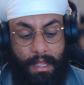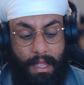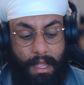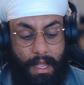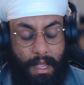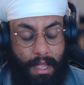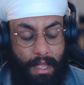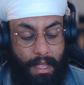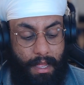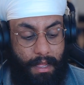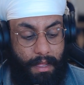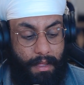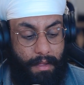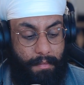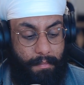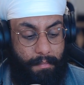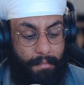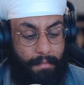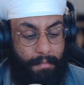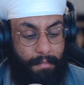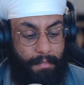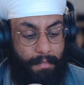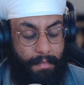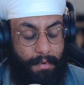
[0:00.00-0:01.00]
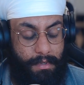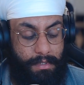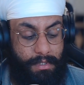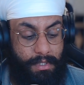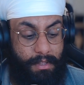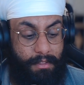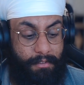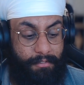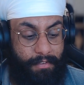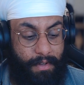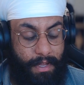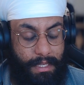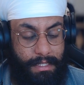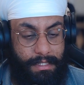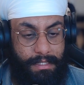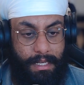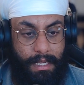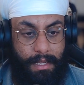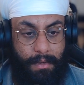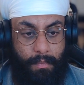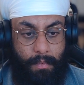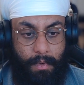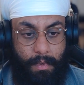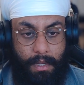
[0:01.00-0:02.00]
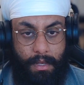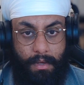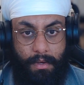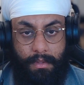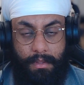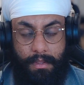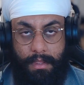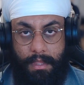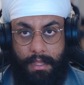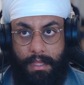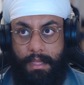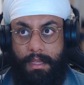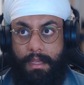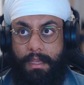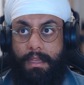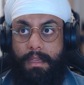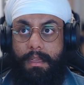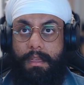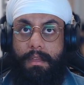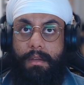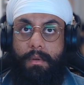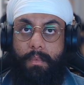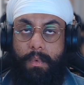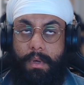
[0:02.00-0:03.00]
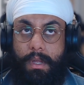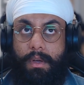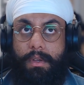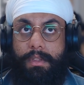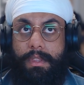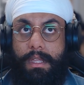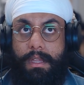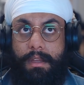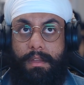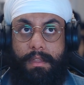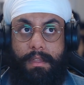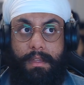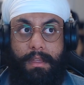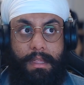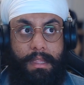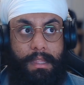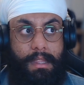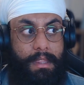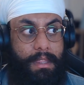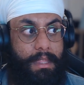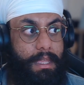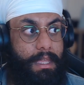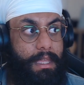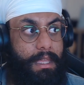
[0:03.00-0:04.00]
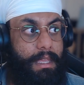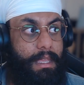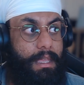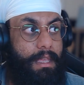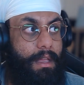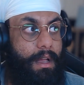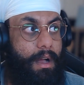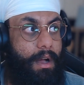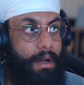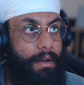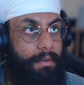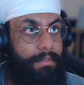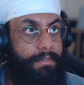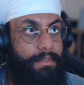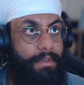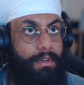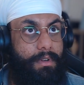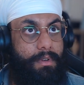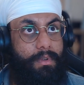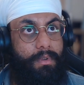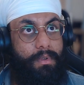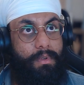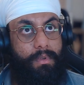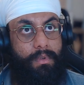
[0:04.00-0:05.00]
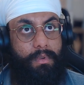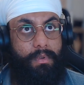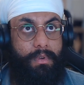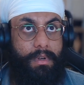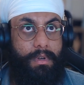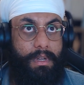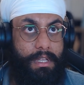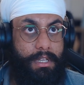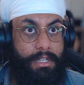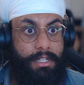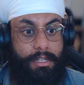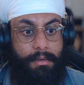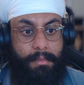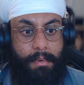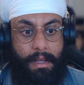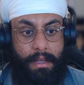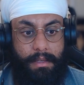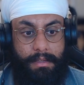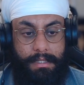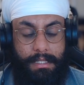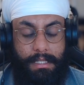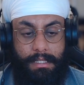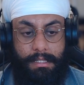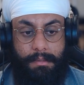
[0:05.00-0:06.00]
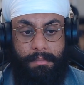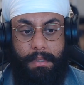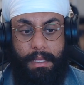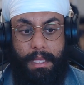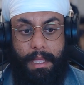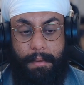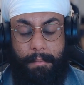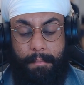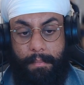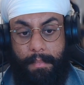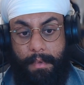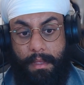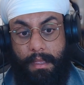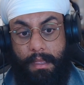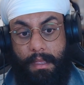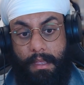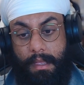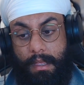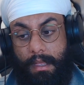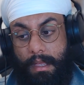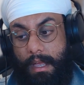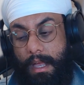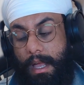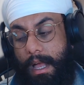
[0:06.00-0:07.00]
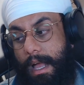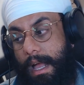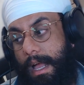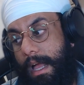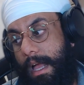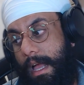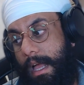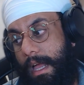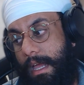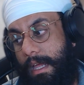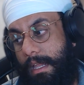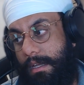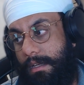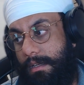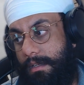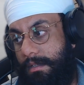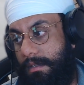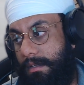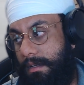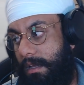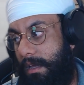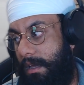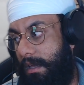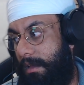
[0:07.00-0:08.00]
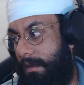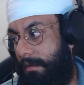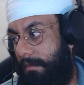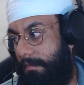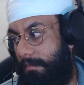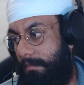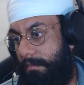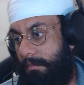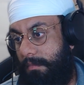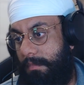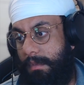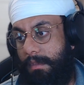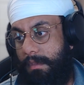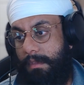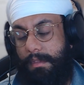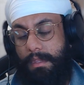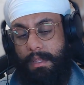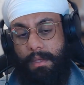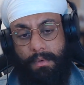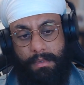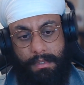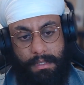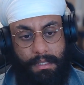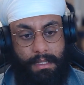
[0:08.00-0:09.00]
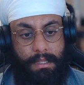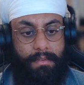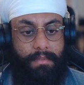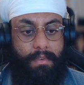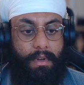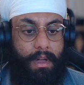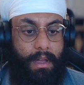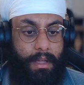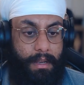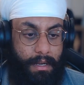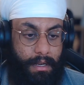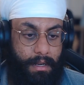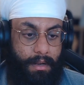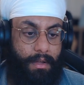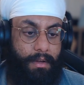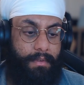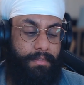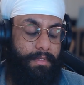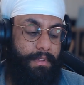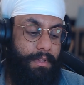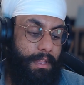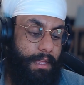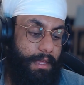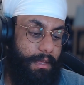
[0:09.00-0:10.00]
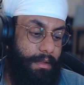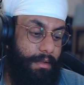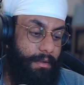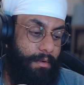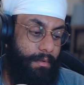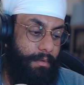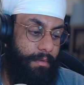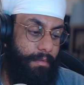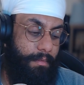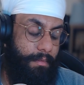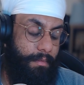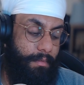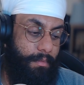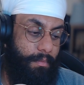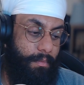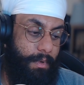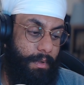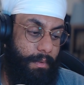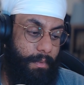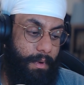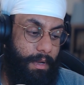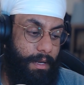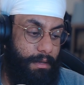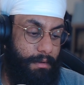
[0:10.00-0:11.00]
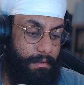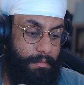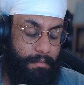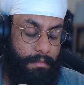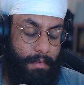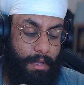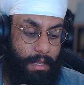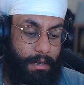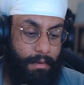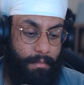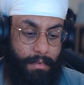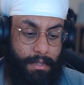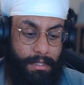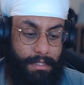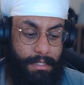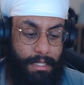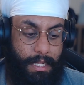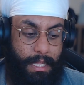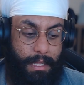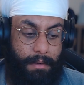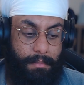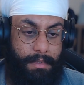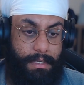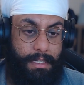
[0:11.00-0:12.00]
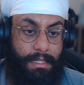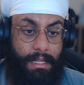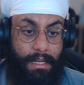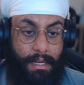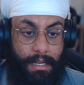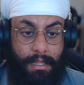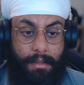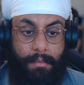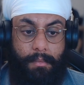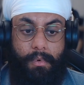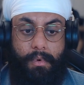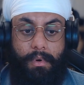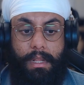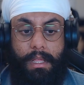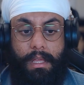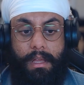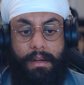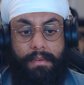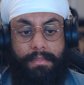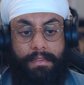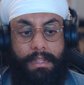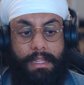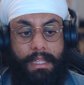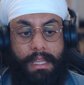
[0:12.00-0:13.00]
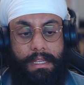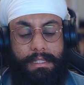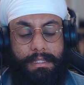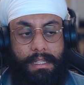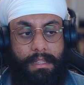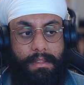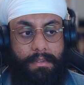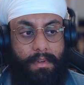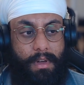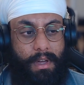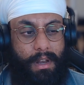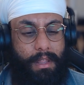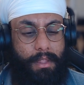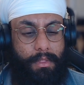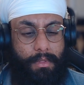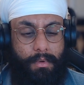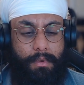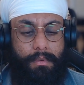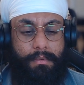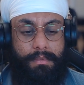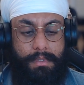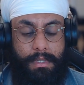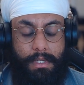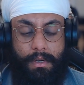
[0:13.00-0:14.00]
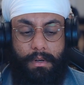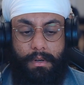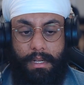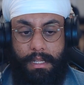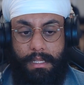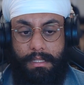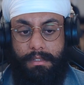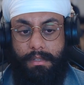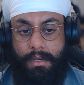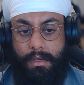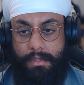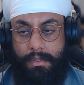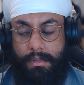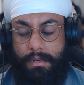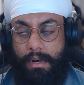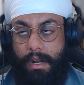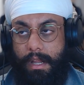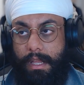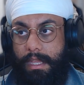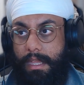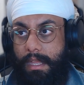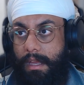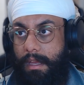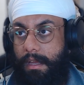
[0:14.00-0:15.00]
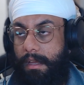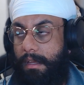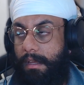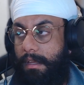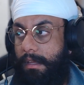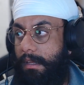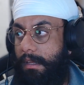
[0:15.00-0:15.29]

Um, so the first day we got there, we got there in the afternoon, ish about six p.m., and um, there was a divan, and after that we went and we slept, and then in the morning after the asadiwar, I thought, "Chalo, let's go to Rangya."